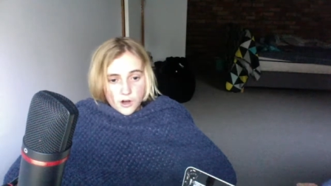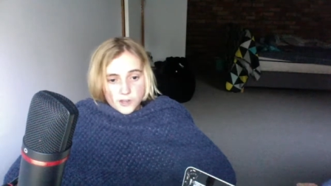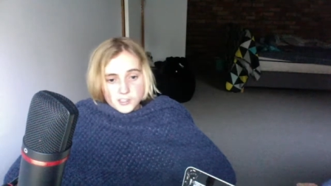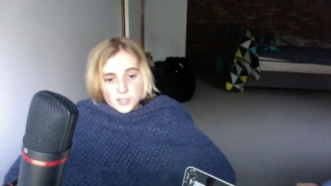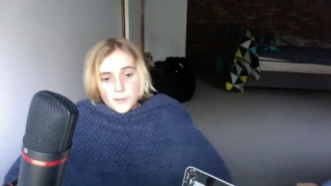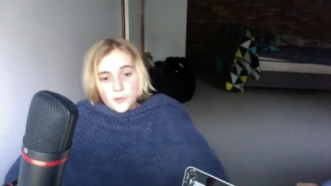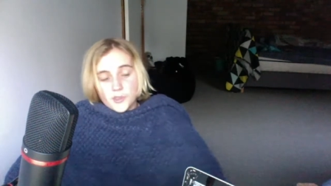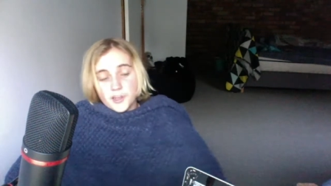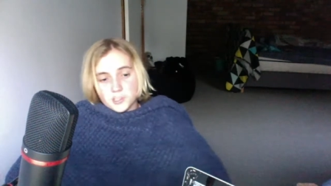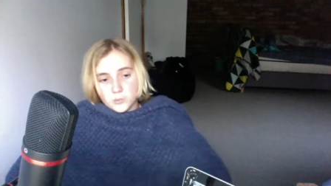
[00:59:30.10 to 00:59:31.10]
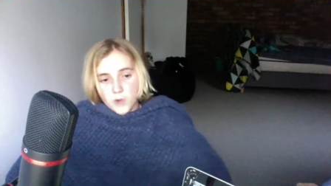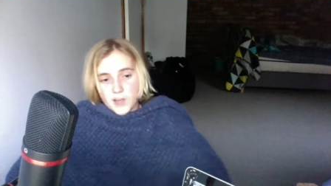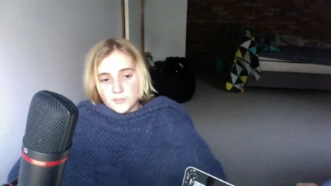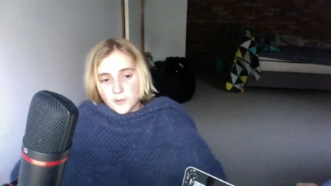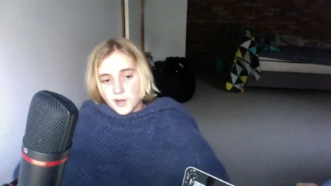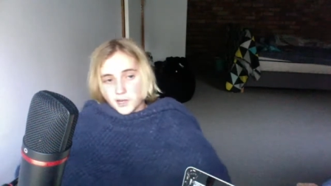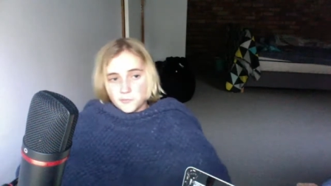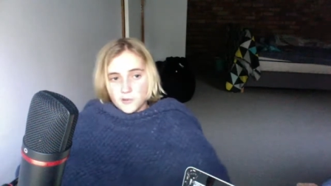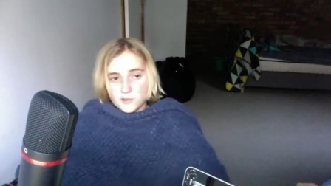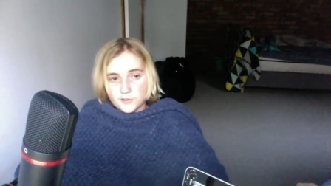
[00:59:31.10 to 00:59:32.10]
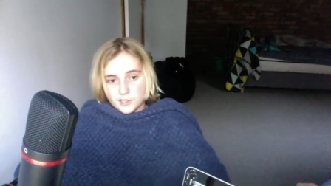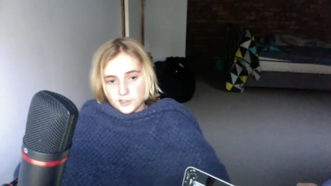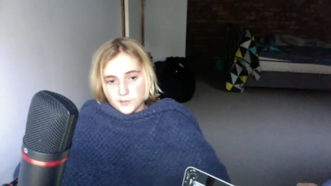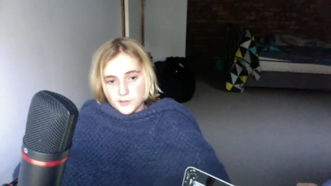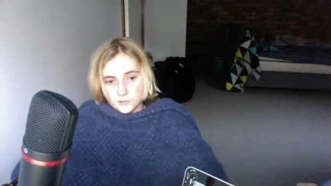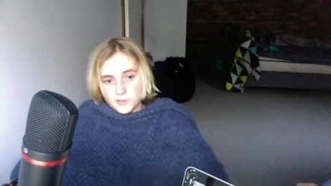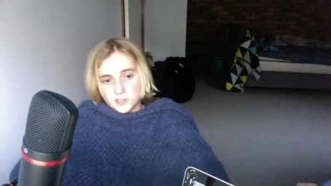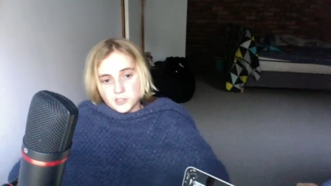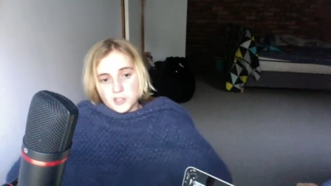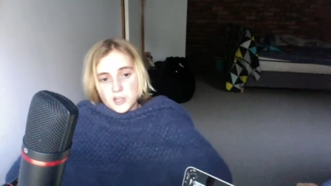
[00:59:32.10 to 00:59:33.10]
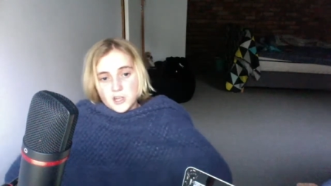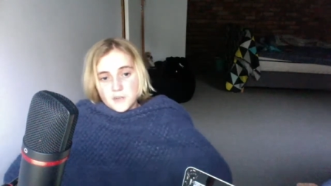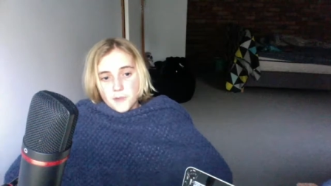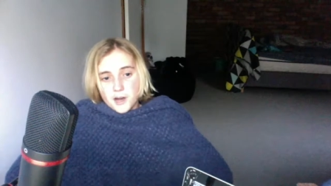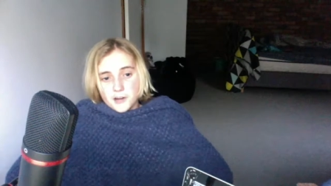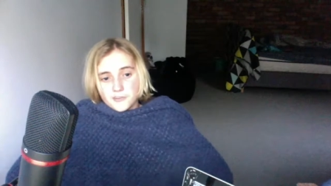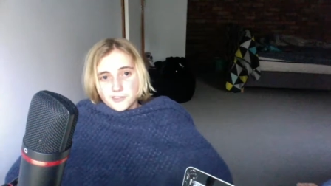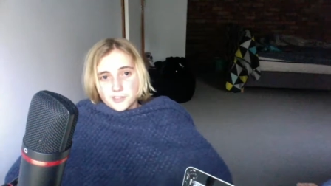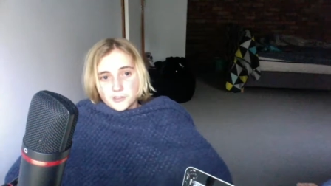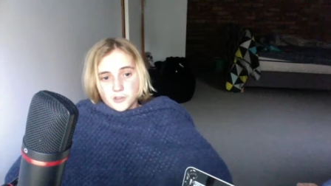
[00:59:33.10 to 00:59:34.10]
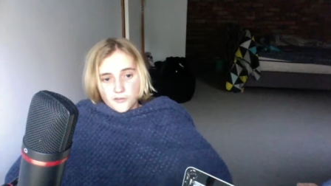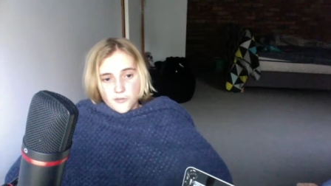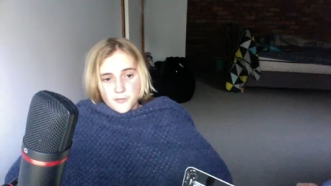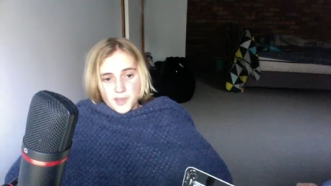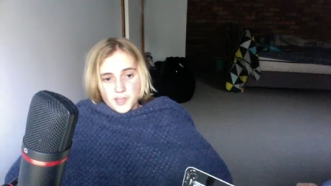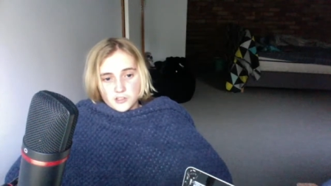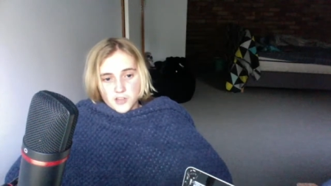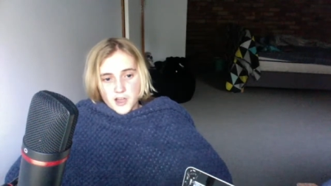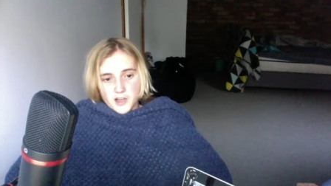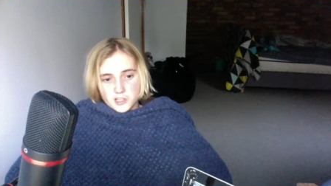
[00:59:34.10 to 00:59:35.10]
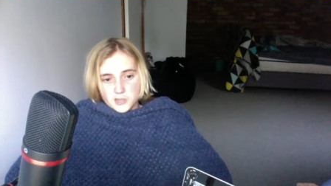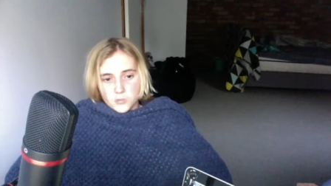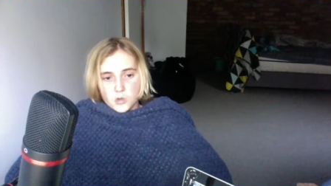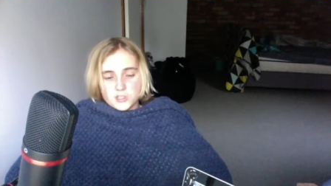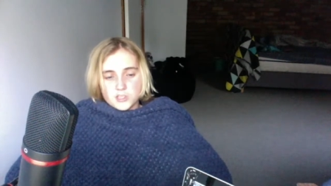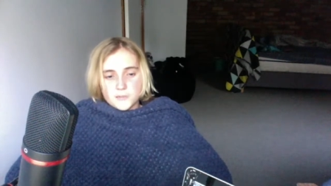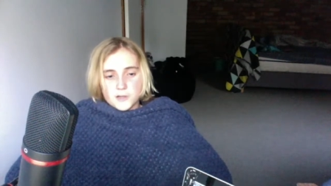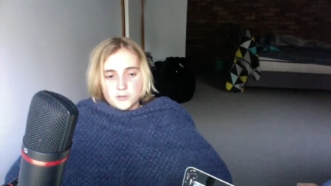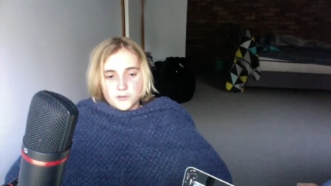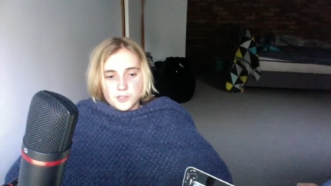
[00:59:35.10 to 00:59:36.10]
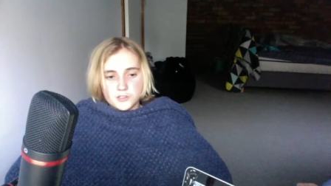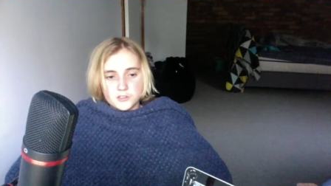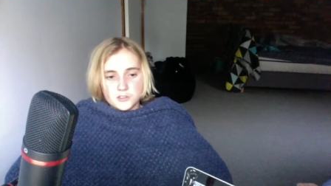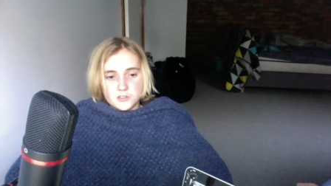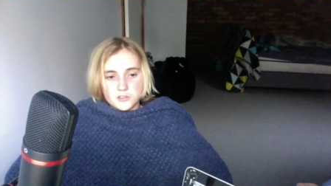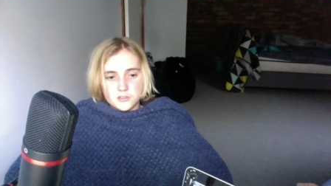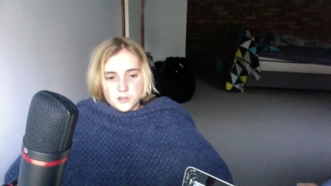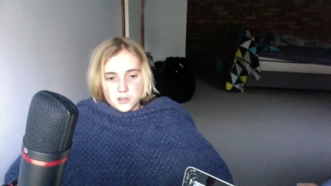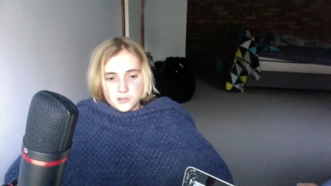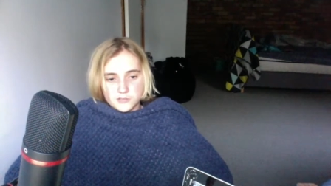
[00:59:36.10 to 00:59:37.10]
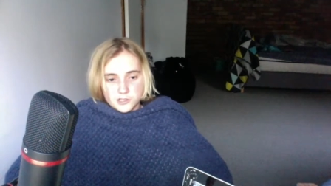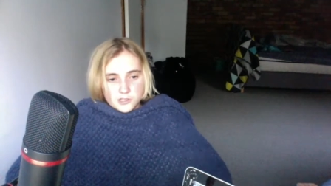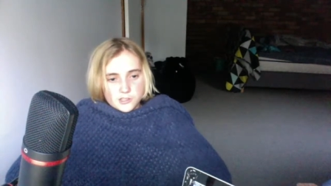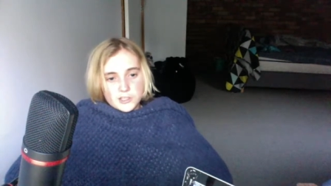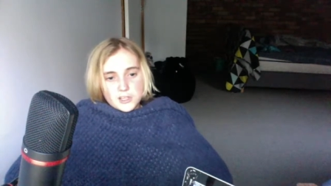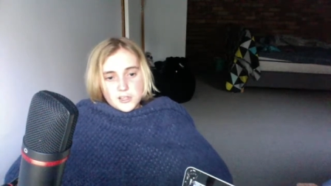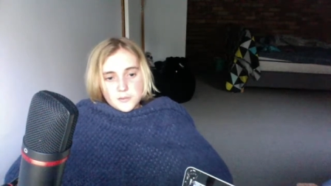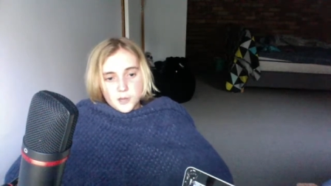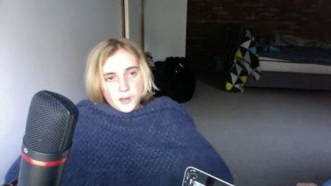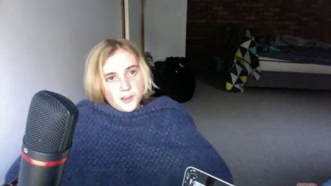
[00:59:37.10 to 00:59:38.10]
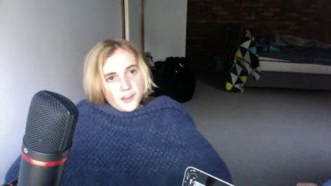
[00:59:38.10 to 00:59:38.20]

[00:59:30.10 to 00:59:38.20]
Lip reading: Some people think it's a waste for buying movies for extra special features, but not for me because I actually watch the special features, so, you know. But